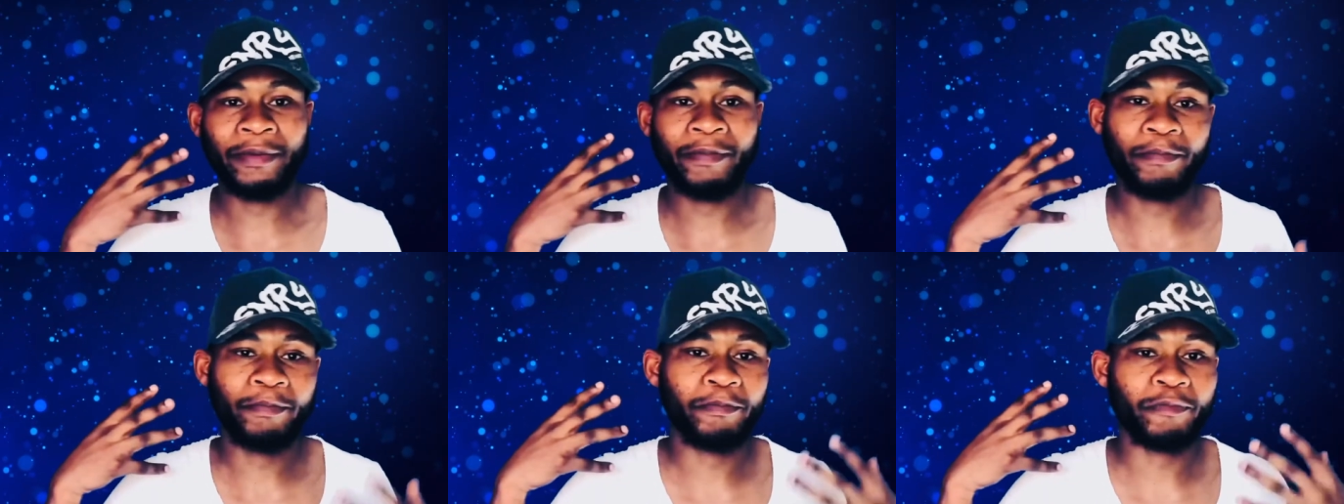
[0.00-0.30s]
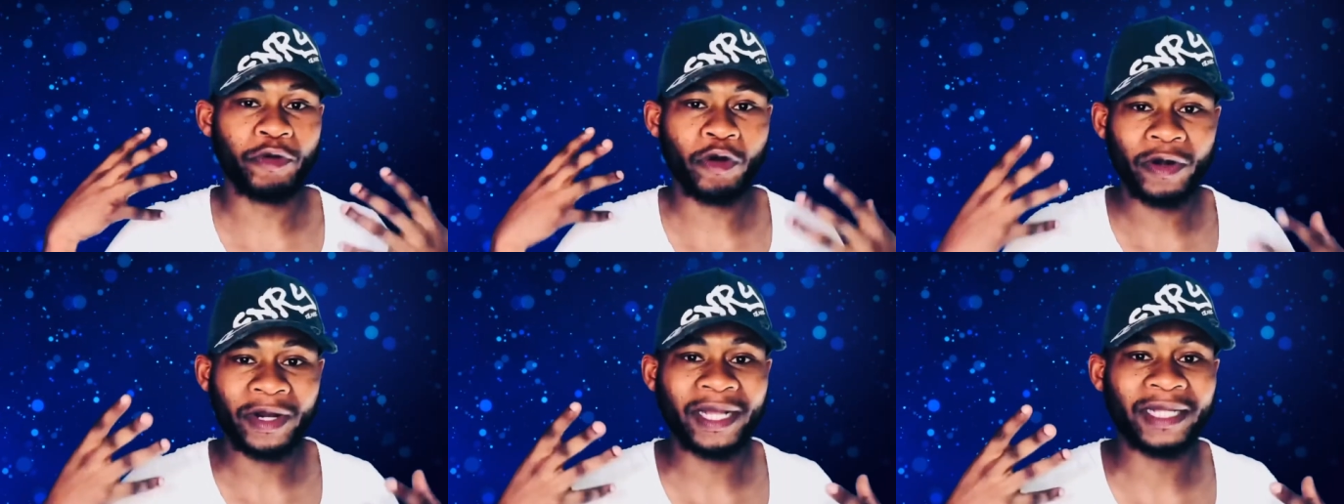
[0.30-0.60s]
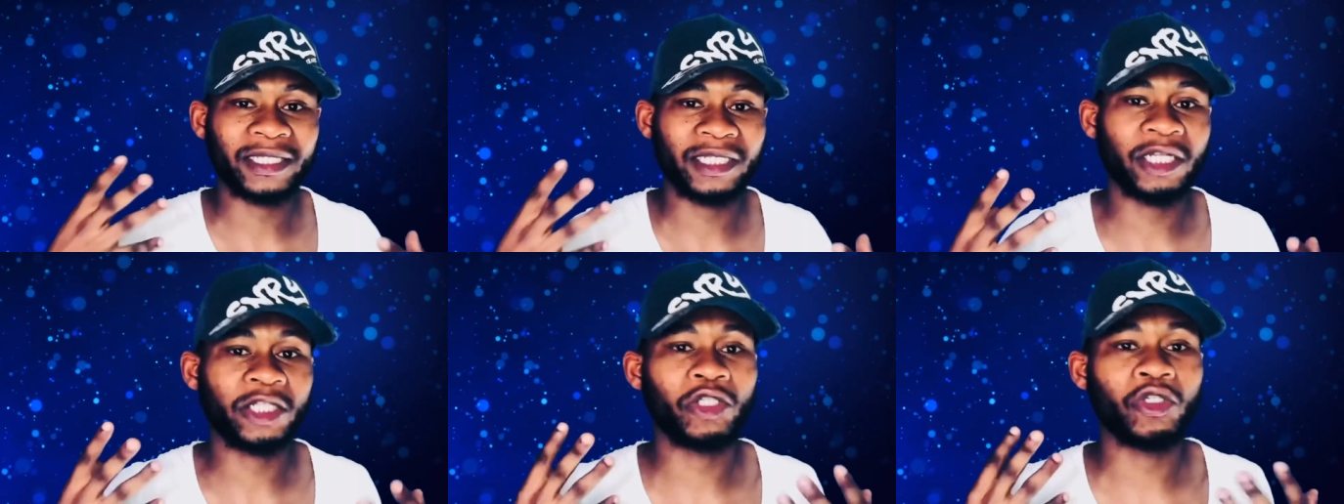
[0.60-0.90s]
product
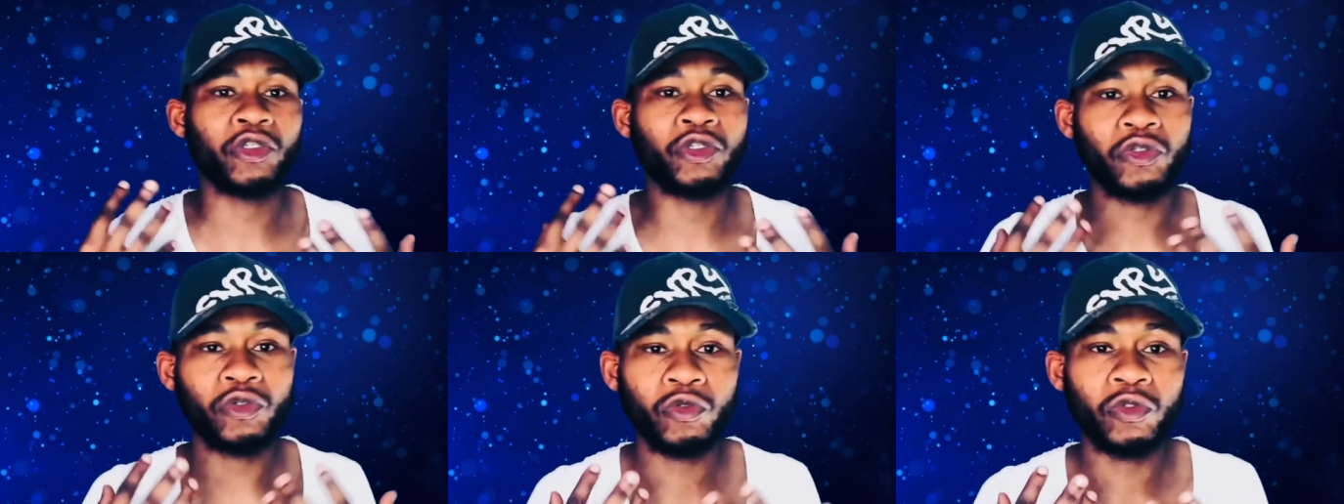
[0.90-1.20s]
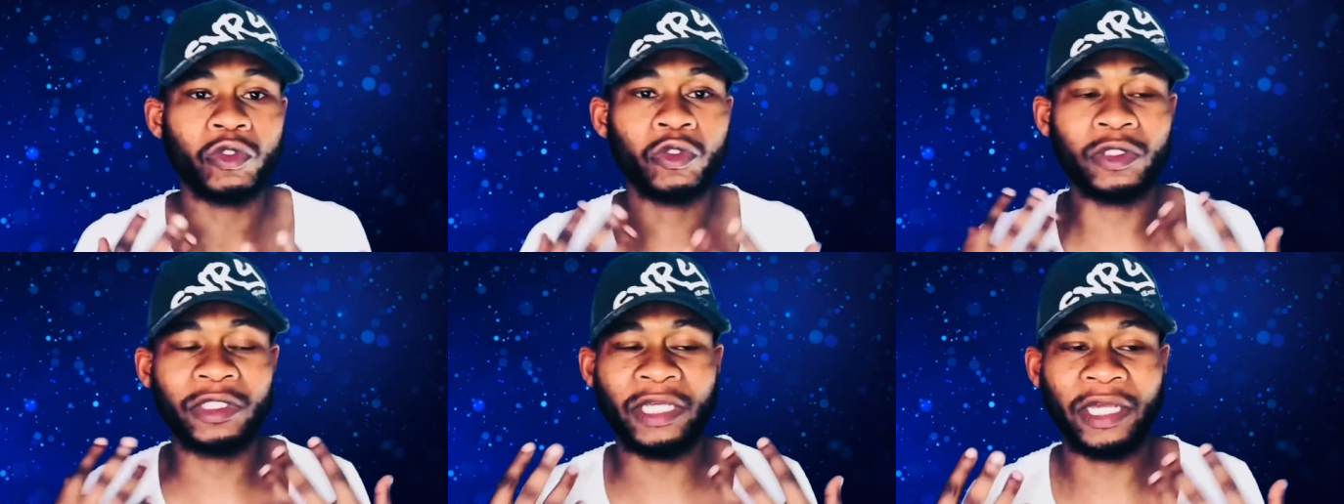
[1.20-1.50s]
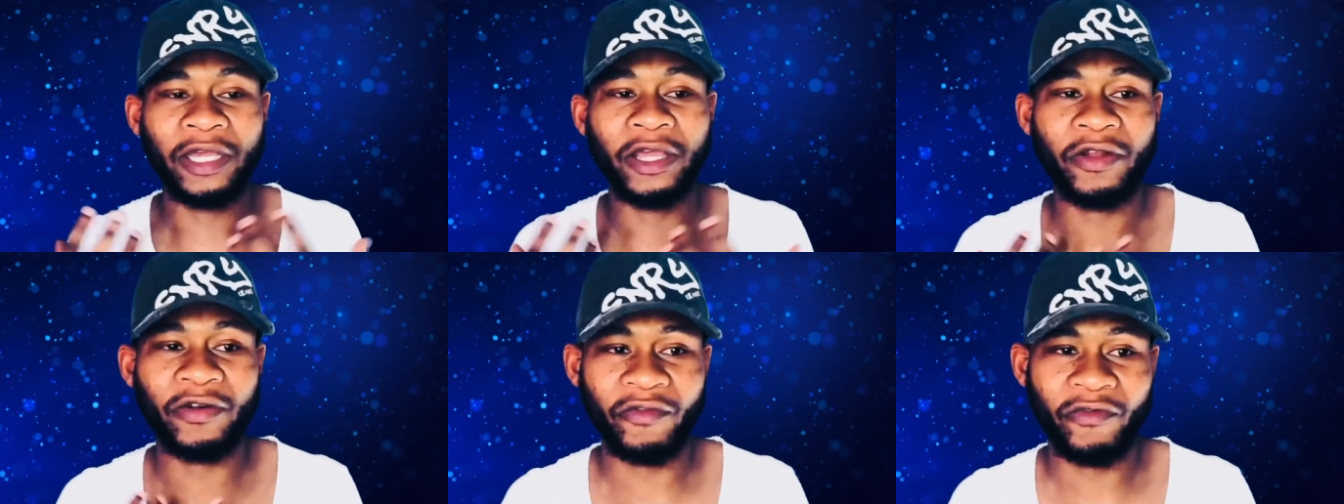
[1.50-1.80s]
that you use to take
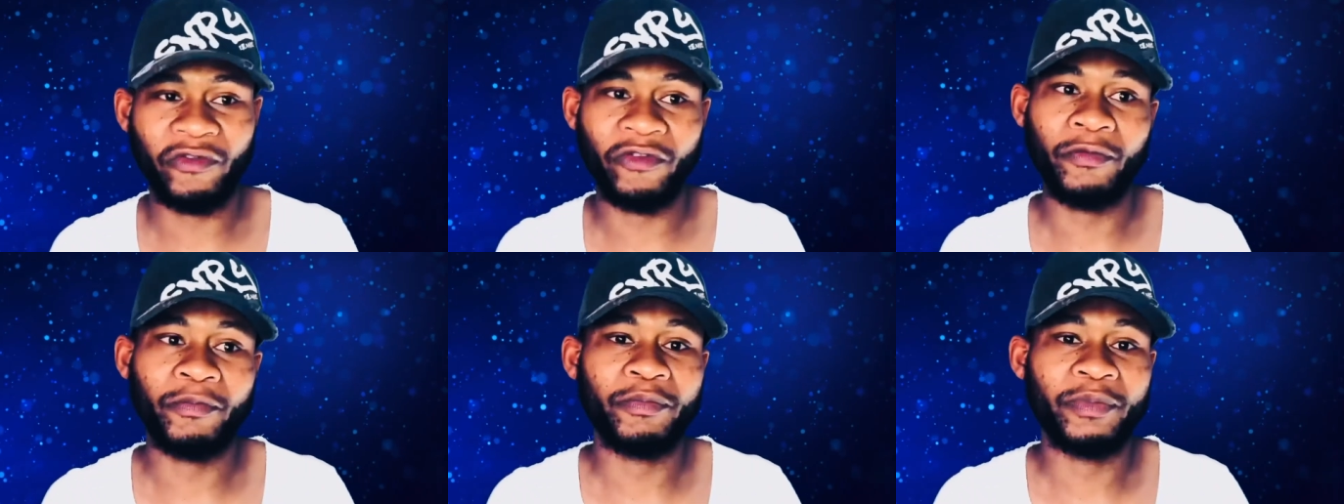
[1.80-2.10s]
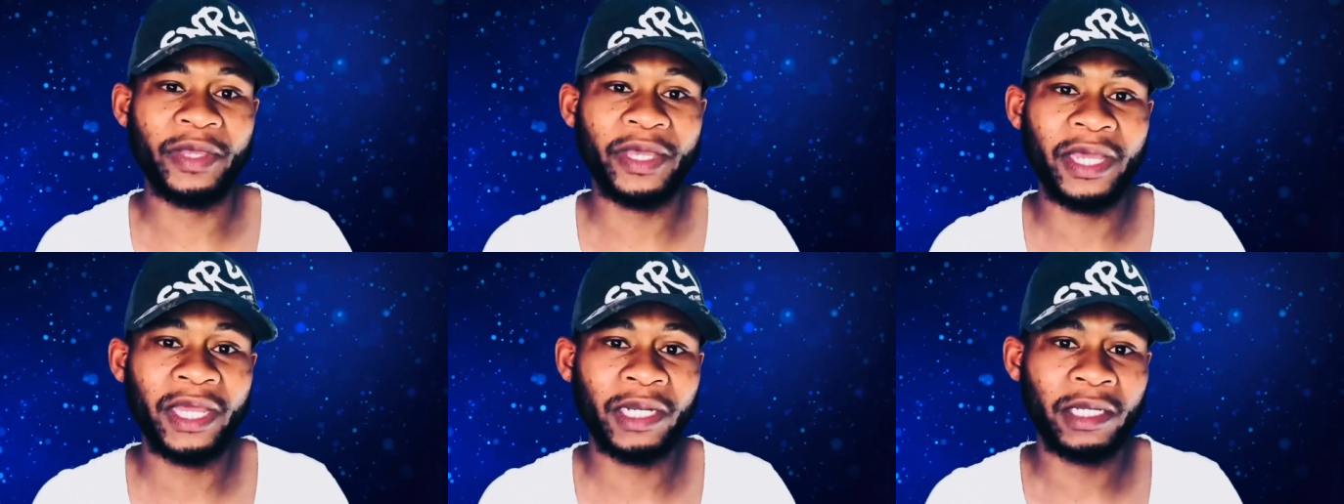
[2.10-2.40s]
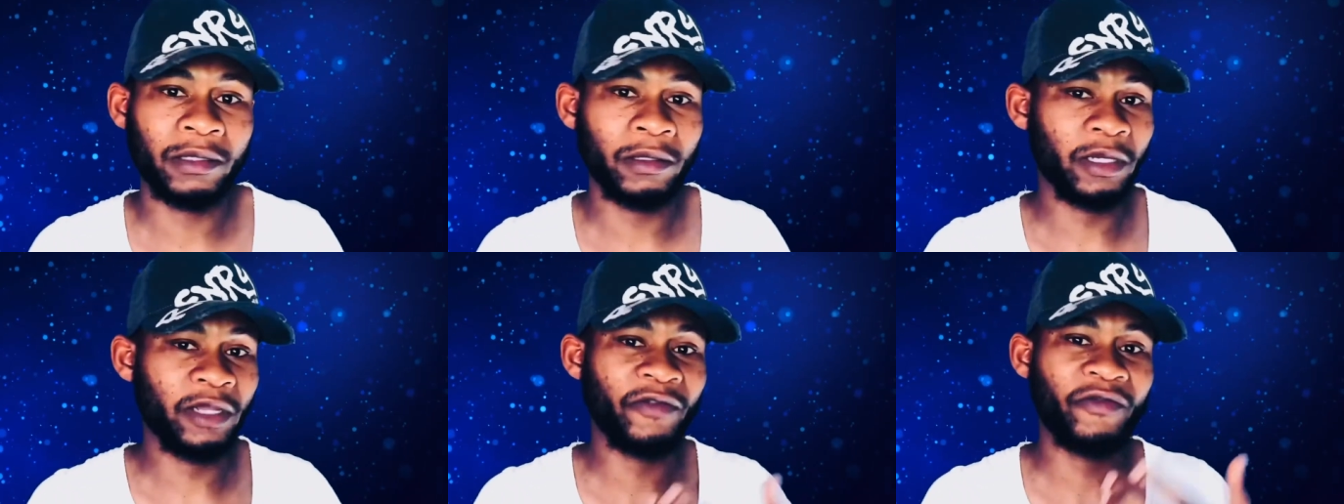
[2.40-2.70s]
care of your beard,
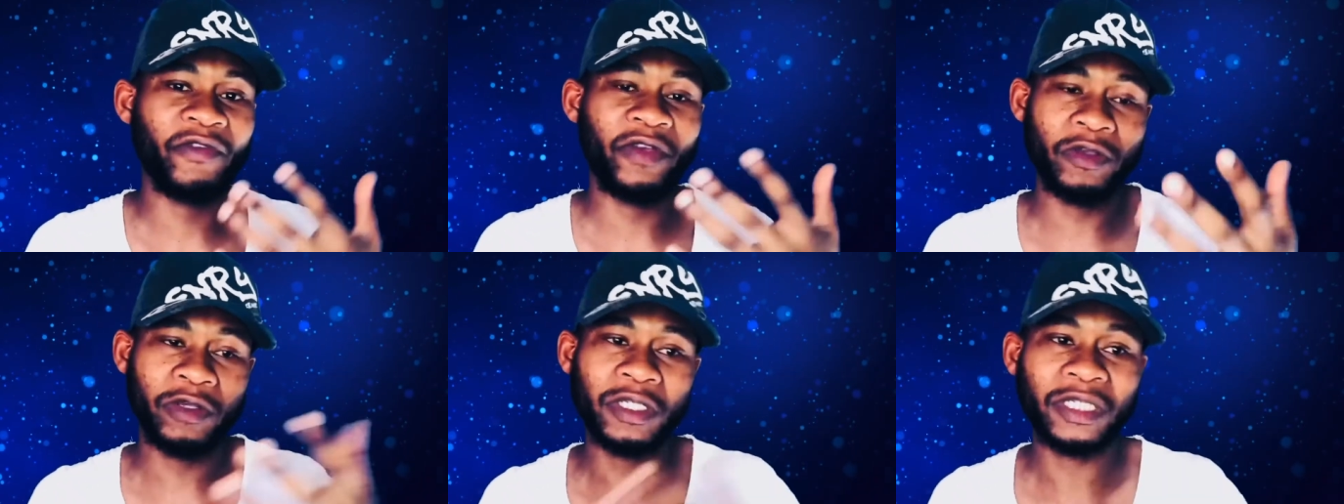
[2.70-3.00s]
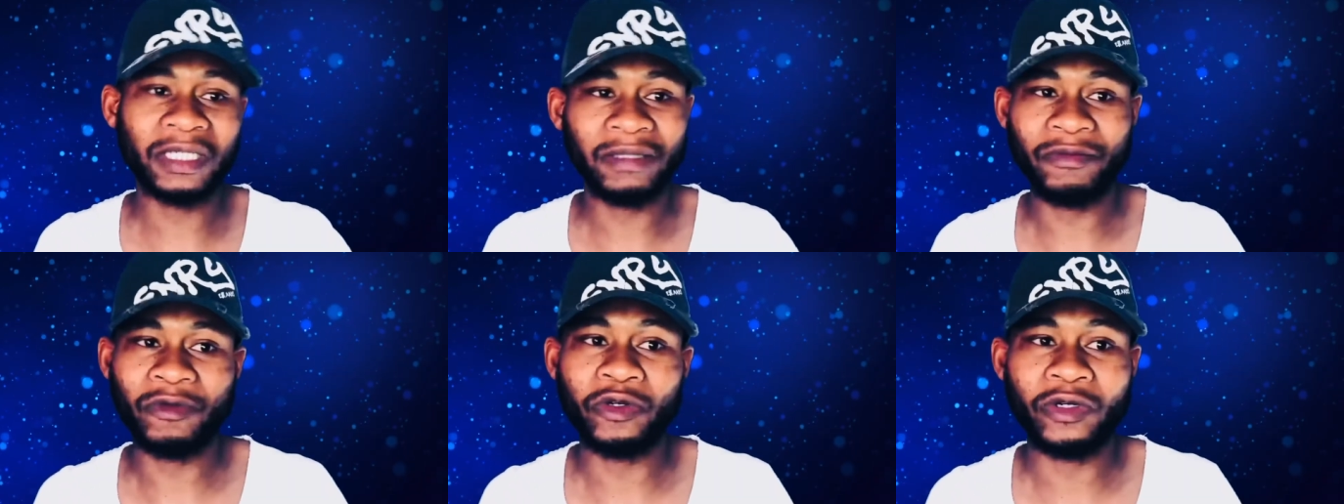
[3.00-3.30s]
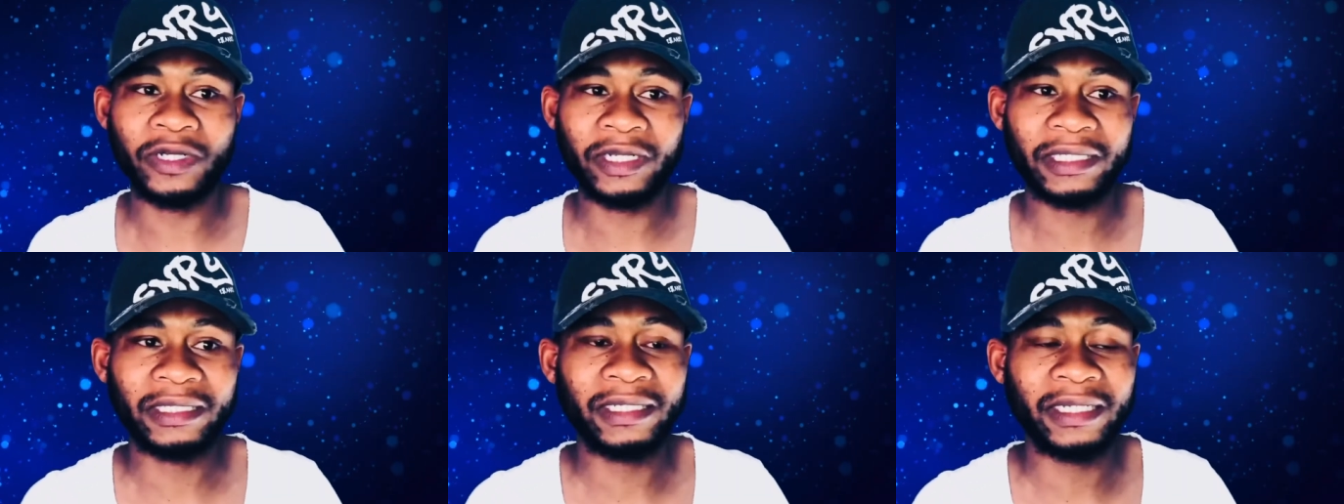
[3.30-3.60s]
if you're using
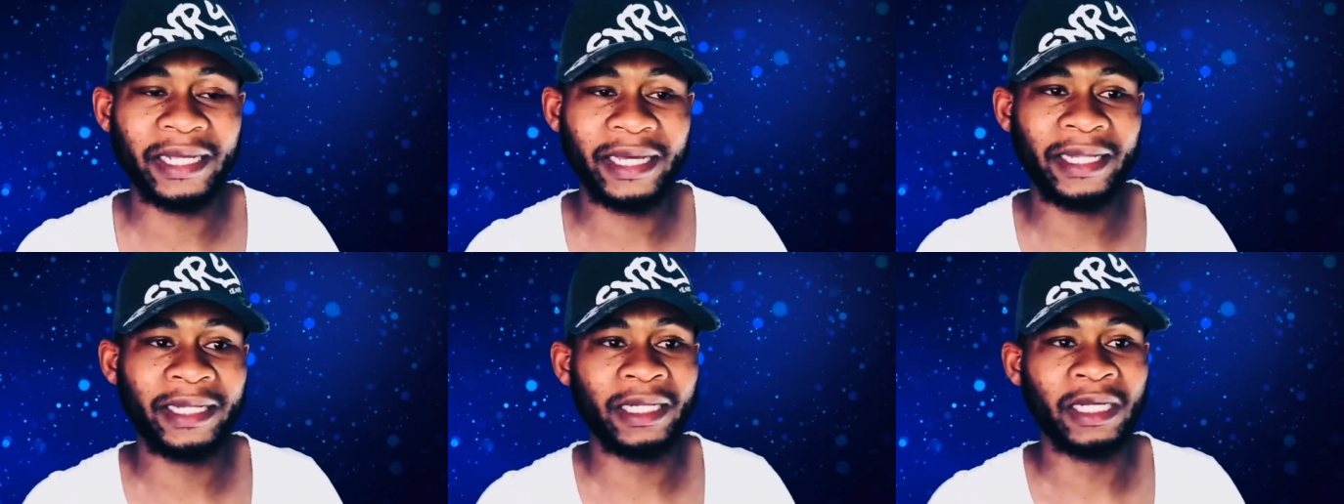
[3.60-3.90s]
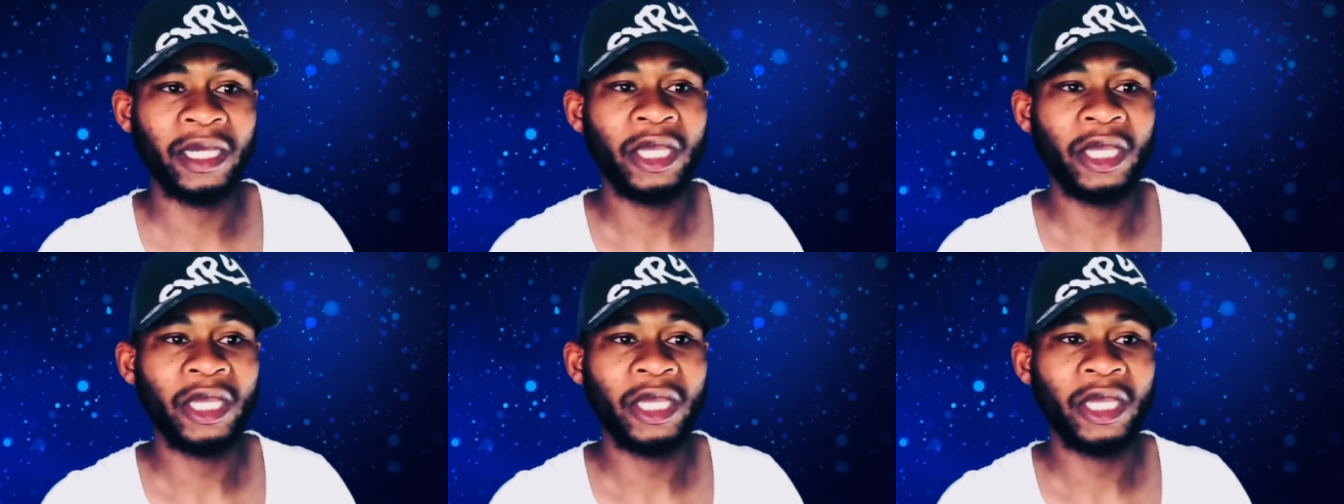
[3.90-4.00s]
minoxidil,